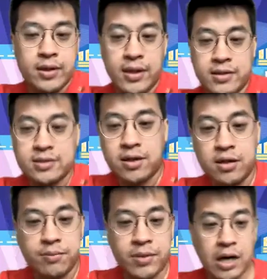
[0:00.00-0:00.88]
It's going
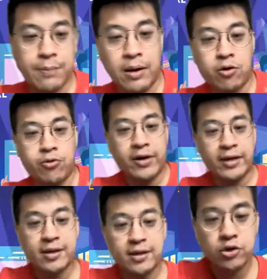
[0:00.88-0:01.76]
to be about creating